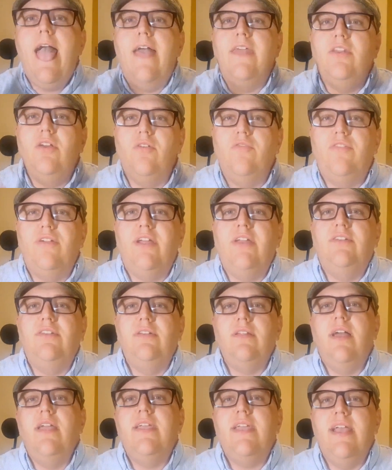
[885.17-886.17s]
And don't forget
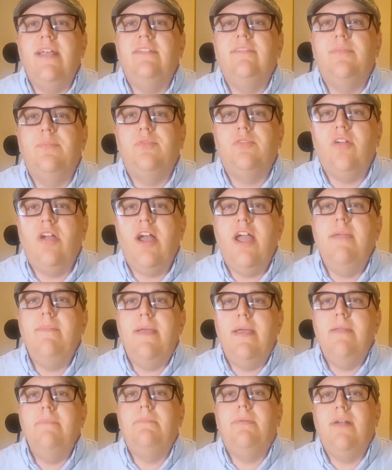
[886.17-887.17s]
to like and
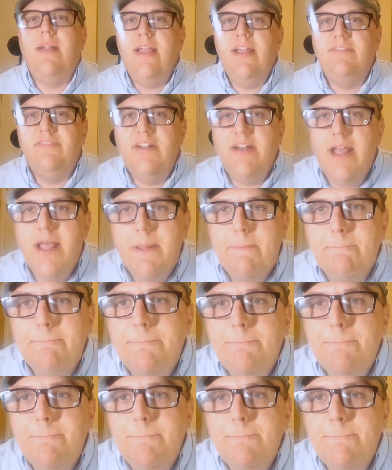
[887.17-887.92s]
subscribe and pray every day.